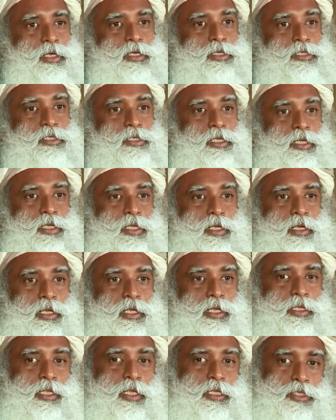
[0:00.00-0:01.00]

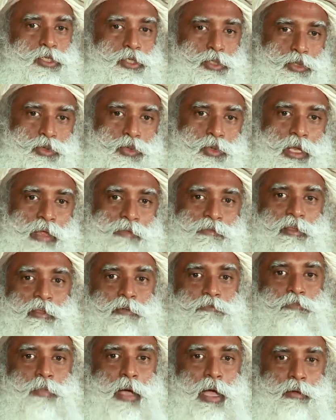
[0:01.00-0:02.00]
suddenly there is a new level
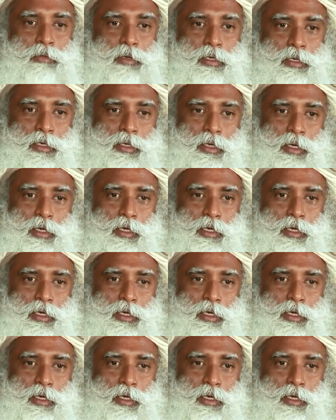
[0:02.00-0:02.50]
of power,